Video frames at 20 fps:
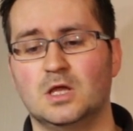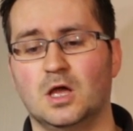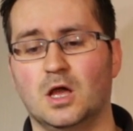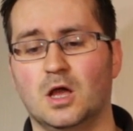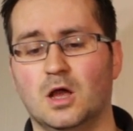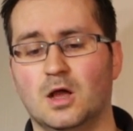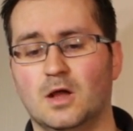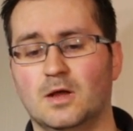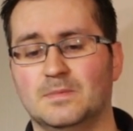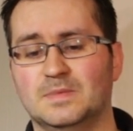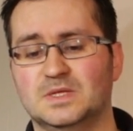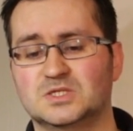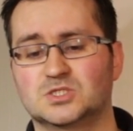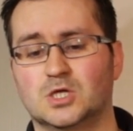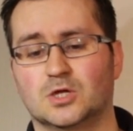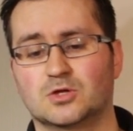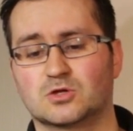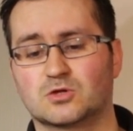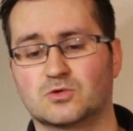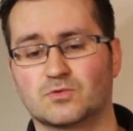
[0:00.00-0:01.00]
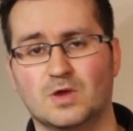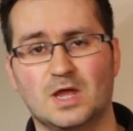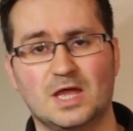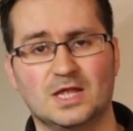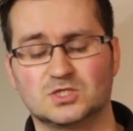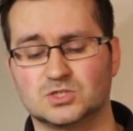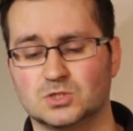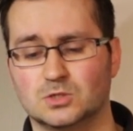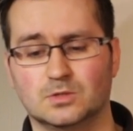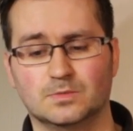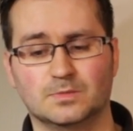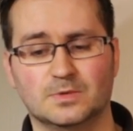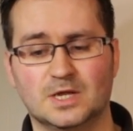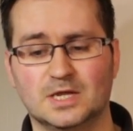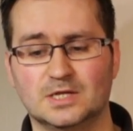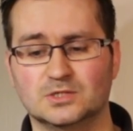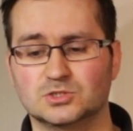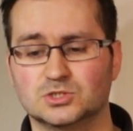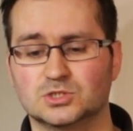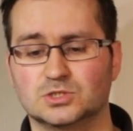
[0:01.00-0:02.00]
It's got a great tone
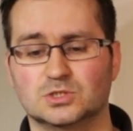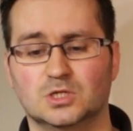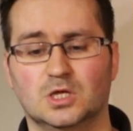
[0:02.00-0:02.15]
range.